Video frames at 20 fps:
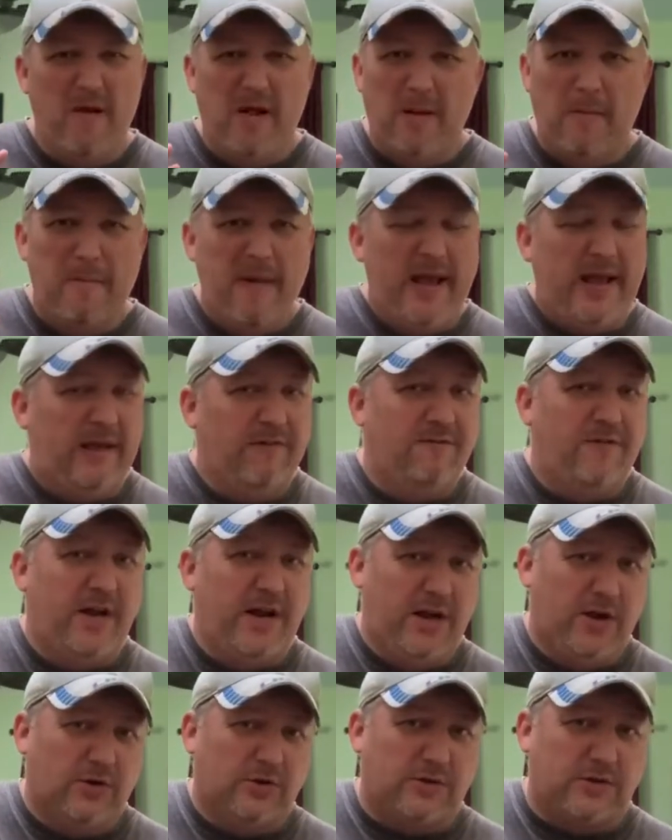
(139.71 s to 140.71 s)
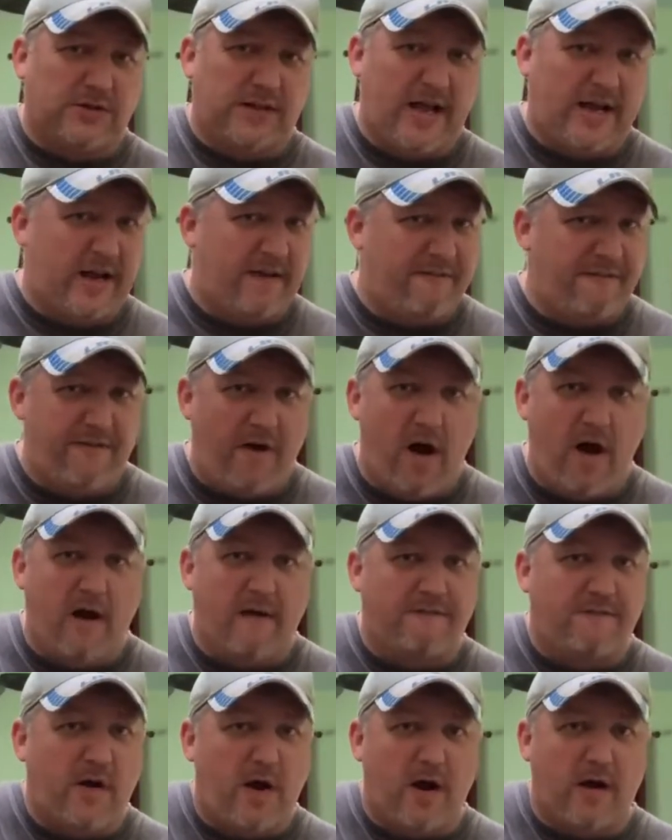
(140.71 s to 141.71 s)
making videos was kind of
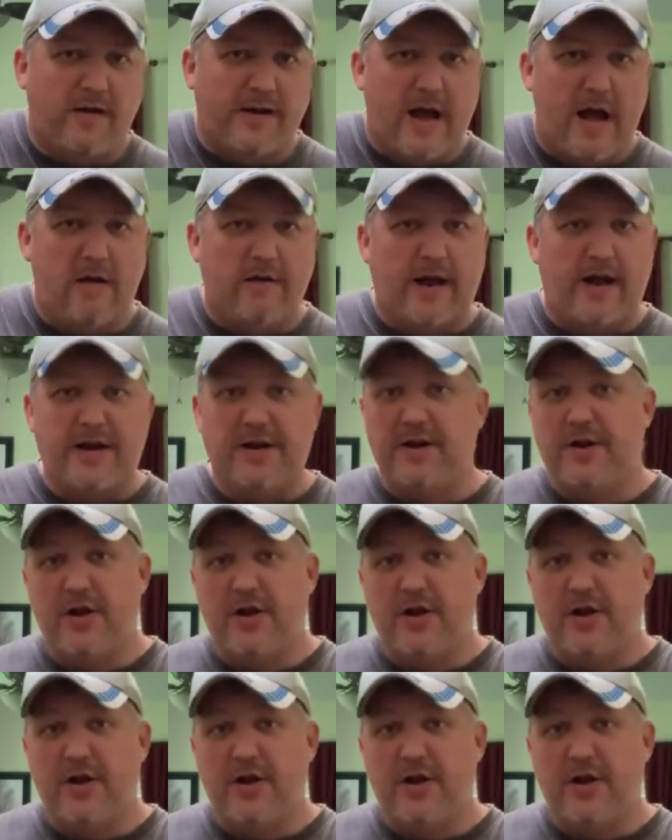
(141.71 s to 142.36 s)
far, far down on here.